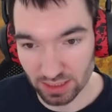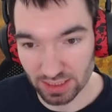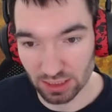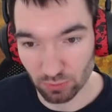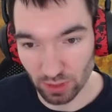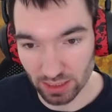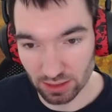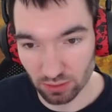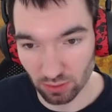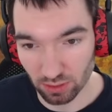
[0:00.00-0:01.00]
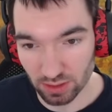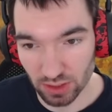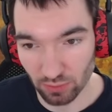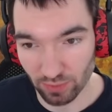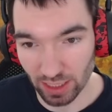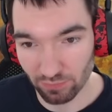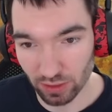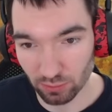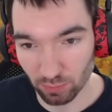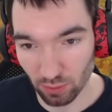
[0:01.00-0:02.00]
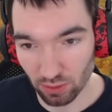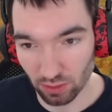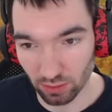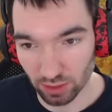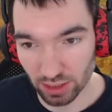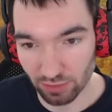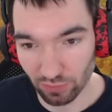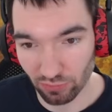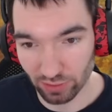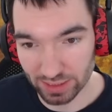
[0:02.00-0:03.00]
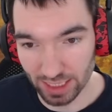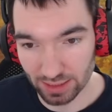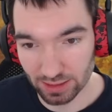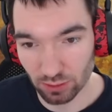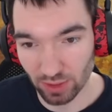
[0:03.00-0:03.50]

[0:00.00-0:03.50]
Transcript: This is really strong. So whenever you block or dodge every 3 seconds,